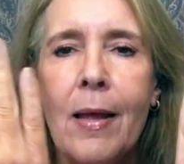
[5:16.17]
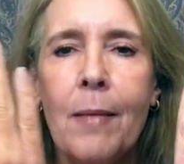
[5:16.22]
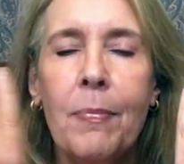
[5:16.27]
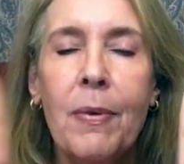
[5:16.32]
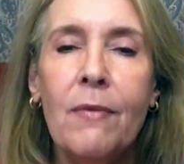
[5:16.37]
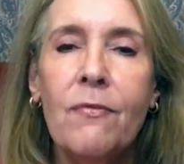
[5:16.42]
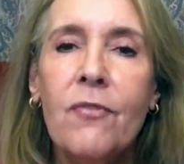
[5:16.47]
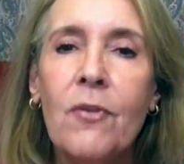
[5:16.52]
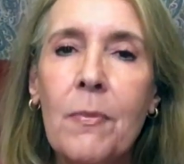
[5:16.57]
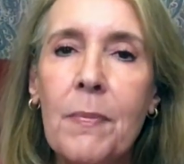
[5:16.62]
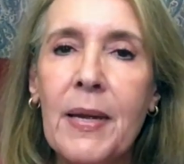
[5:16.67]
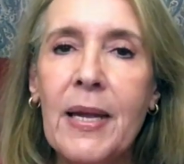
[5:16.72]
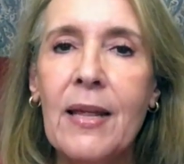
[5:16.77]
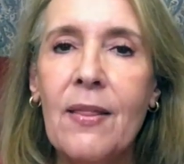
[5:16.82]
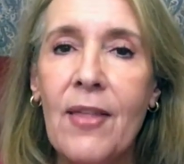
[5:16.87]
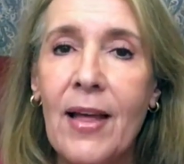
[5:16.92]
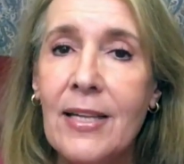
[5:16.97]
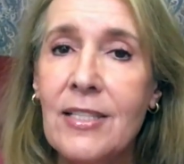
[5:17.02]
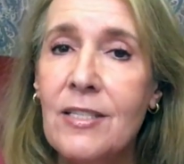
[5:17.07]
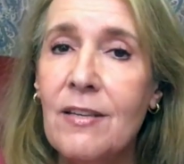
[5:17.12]
But for me,
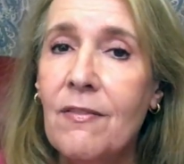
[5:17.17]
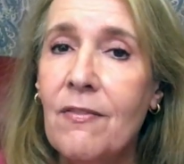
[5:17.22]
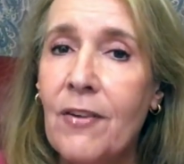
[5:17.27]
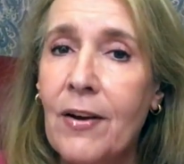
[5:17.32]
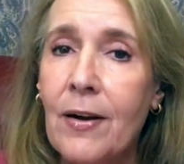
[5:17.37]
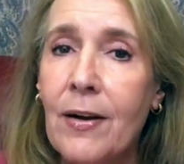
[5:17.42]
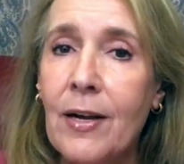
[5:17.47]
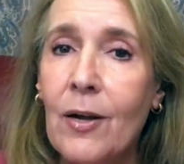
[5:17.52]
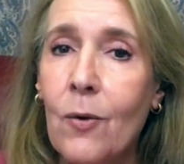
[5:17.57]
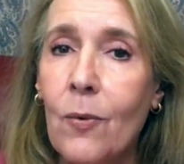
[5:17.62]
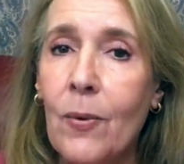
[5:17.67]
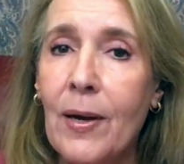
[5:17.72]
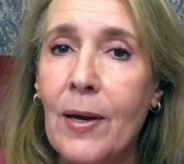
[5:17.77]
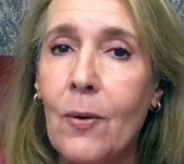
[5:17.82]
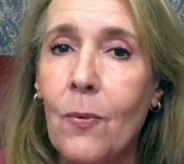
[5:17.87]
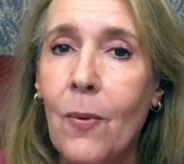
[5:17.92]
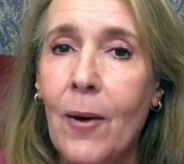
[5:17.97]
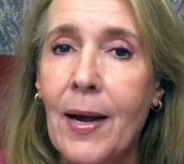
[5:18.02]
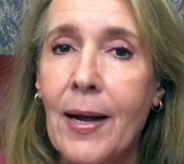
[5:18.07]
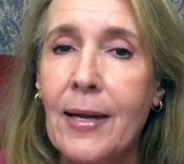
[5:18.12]
that's a very
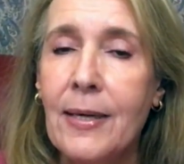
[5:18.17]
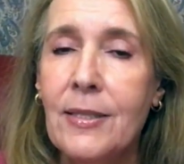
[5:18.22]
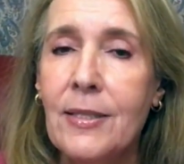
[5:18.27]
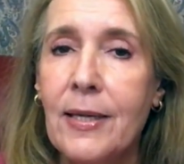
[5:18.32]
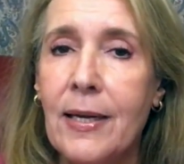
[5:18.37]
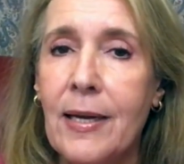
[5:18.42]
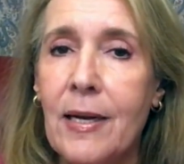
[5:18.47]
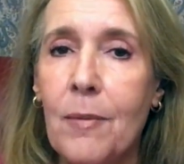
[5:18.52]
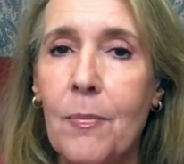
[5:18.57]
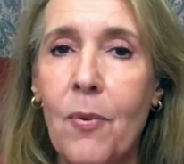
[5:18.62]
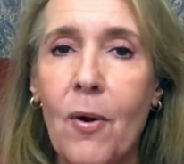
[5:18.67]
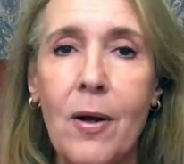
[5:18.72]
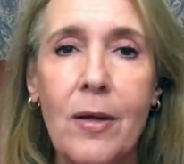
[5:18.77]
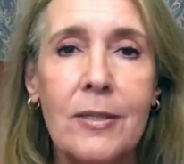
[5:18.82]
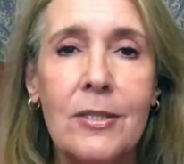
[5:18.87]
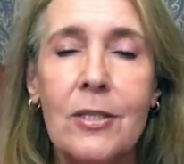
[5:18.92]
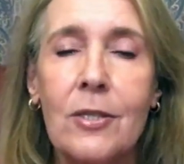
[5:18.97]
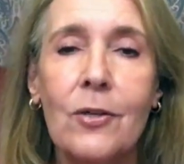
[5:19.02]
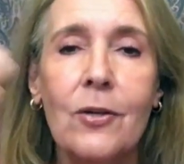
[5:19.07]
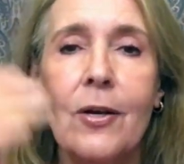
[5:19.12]
quick way to get a
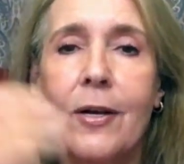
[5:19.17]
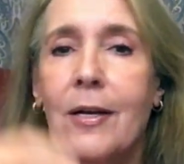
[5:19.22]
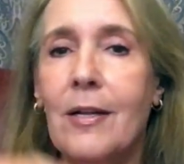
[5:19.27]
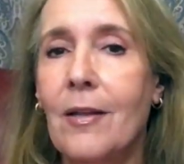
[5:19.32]
bronze look.